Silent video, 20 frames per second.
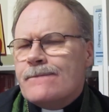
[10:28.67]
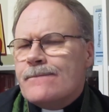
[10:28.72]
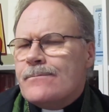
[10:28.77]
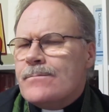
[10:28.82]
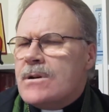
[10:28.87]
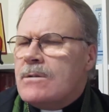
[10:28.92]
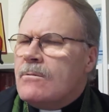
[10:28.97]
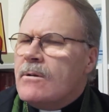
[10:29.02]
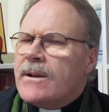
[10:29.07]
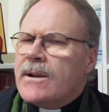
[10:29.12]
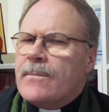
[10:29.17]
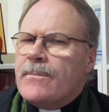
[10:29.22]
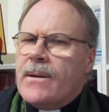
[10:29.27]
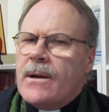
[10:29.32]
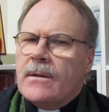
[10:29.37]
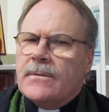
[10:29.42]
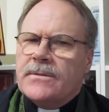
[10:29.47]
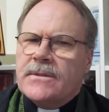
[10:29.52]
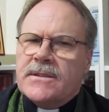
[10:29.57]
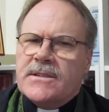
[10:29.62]
But what
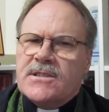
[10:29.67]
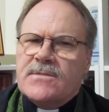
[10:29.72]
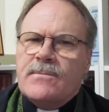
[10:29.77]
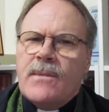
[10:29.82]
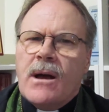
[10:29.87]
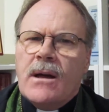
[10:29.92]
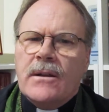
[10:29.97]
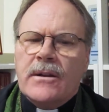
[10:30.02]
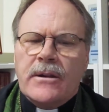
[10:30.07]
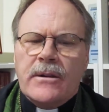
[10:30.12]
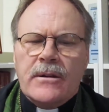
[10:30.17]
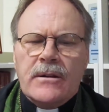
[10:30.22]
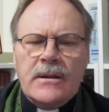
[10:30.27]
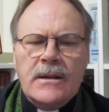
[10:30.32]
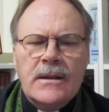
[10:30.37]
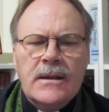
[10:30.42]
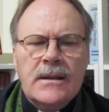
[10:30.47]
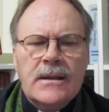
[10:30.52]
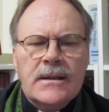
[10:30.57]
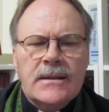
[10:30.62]
about the smaller,
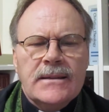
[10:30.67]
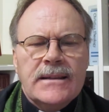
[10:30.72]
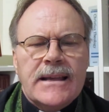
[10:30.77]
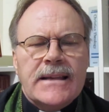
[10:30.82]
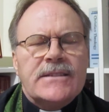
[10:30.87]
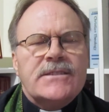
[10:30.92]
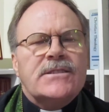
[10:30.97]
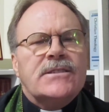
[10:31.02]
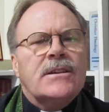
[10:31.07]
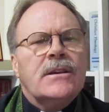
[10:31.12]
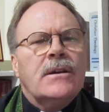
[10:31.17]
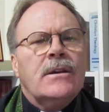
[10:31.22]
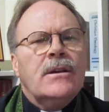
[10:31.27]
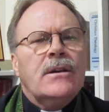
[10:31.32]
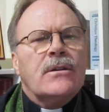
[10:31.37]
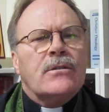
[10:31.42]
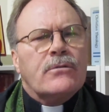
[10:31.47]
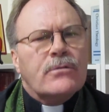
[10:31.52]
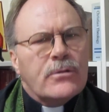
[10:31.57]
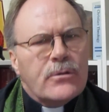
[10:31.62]
less
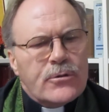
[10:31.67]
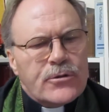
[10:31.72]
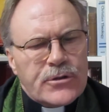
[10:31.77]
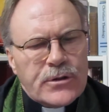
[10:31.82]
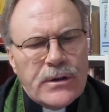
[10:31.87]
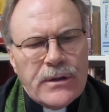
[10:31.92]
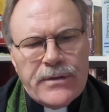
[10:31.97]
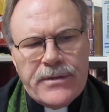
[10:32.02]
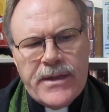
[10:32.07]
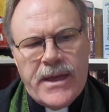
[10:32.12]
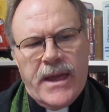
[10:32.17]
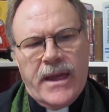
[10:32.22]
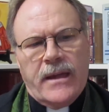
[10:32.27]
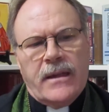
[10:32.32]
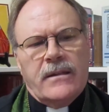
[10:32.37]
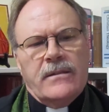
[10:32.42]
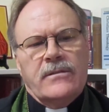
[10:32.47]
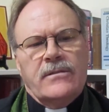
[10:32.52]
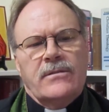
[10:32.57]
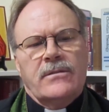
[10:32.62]
crucial
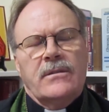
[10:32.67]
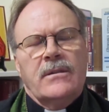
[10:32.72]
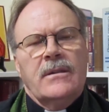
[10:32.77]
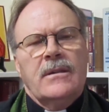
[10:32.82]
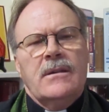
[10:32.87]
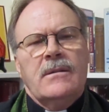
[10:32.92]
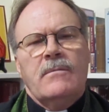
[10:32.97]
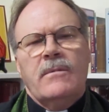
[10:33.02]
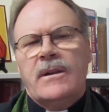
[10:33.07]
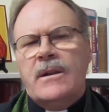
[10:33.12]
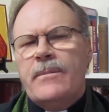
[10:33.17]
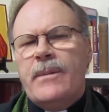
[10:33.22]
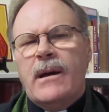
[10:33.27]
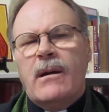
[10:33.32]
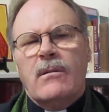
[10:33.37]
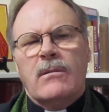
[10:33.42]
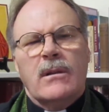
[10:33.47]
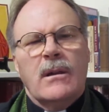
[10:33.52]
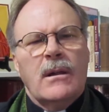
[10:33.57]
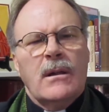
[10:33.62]
things? What
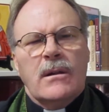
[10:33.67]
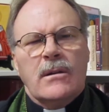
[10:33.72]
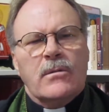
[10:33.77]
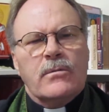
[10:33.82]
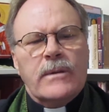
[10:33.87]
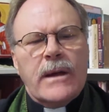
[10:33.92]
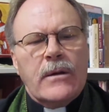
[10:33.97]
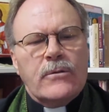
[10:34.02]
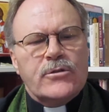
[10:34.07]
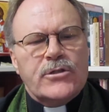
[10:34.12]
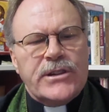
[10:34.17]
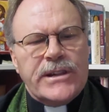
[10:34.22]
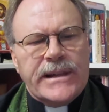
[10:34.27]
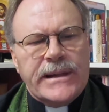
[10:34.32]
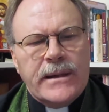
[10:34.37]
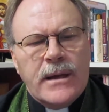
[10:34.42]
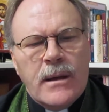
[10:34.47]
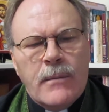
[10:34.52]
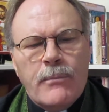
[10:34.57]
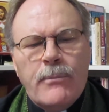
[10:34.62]
about
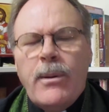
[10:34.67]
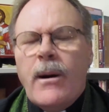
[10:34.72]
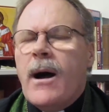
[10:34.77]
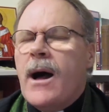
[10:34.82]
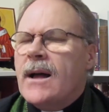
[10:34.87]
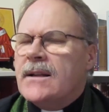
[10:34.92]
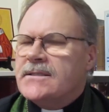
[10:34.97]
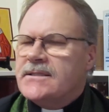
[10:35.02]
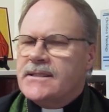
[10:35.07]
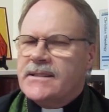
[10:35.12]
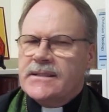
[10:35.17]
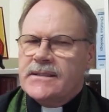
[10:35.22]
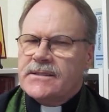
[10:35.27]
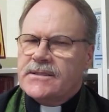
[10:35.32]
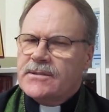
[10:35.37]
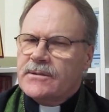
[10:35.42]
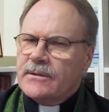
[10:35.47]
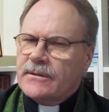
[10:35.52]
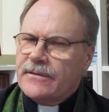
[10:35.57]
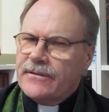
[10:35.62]
grouchy bosses
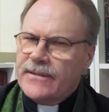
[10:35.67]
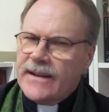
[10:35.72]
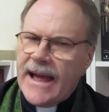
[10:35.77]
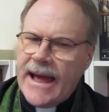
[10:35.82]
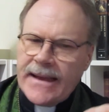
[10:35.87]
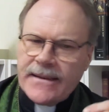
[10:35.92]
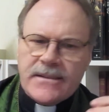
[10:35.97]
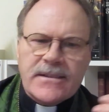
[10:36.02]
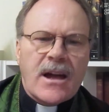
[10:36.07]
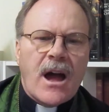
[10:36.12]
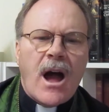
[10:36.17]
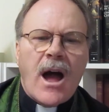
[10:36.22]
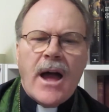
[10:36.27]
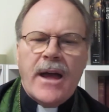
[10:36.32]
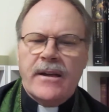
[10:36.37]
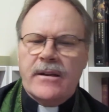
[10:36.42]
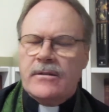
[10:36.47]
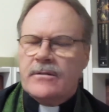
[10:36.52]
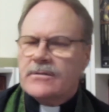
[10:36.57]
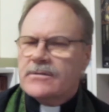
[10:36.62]
or flat
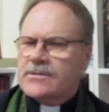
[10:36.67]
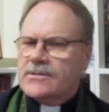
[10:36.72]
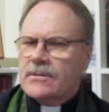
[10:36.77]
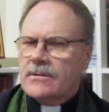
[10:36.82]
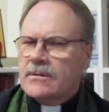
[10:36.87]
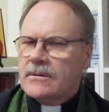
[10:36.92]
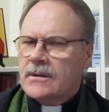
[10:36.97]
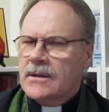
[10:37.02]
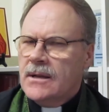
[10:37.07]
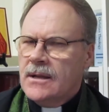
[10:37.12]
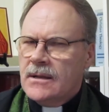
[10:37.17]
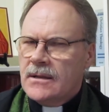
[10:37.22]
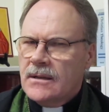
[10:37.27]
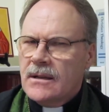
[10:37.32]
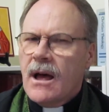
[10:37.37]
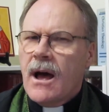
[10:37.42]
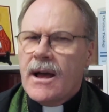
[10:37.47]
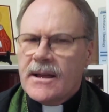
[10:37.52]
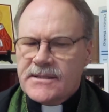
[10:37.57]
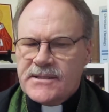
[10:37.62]
tires or
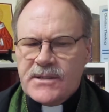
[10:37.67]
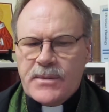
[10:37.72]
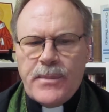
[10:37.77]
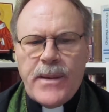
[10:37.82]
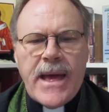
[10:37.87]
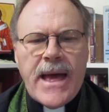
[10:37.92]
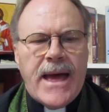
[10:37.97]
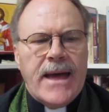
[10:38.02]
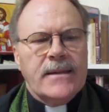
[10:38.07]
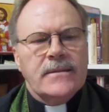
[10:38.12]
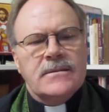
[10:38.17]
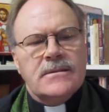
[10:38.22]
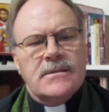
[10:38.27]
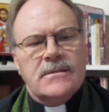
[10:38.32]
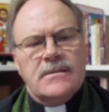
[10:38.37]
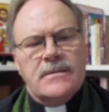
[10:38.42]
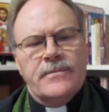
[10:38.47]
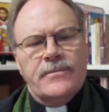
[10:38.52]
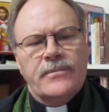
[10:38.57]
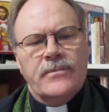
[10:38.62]
lost
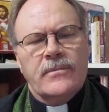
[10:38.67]
pets?